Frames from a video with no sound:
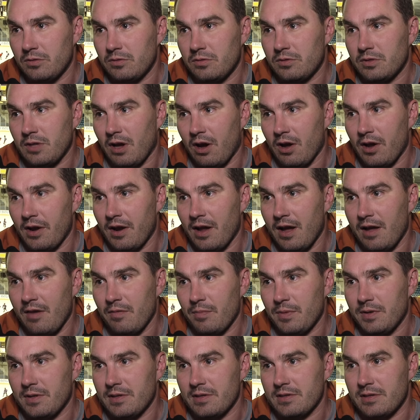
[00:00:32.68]
Todd and I have
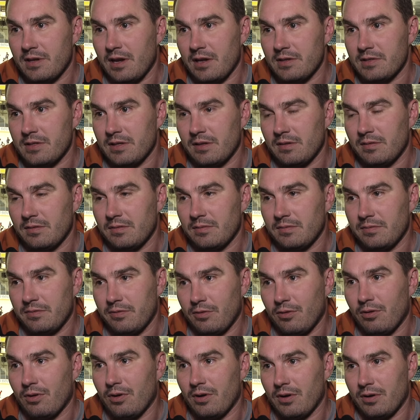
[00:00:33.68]
been discussing
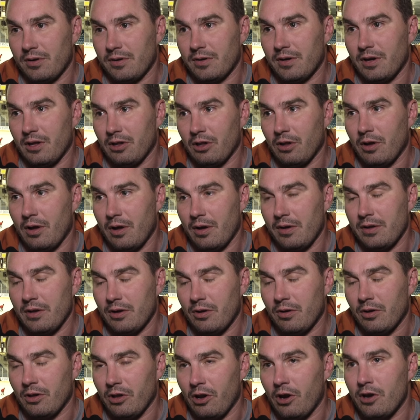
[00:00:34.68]
for a
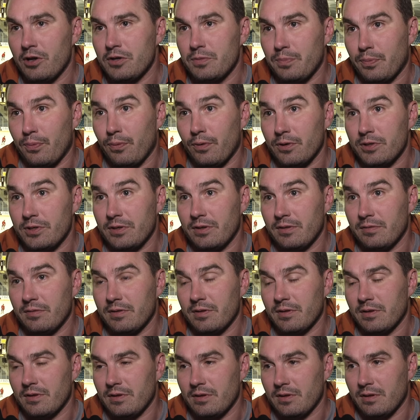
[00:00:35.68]
large portion of
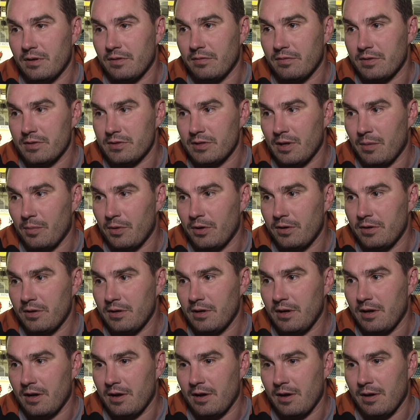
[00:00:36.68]
the
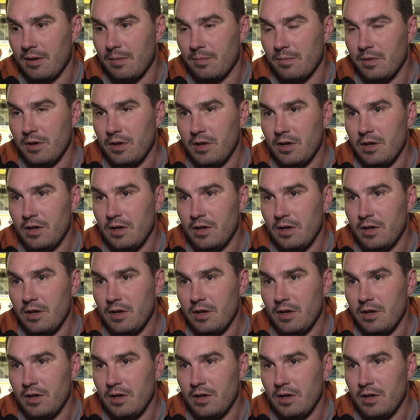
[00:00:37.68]
summer,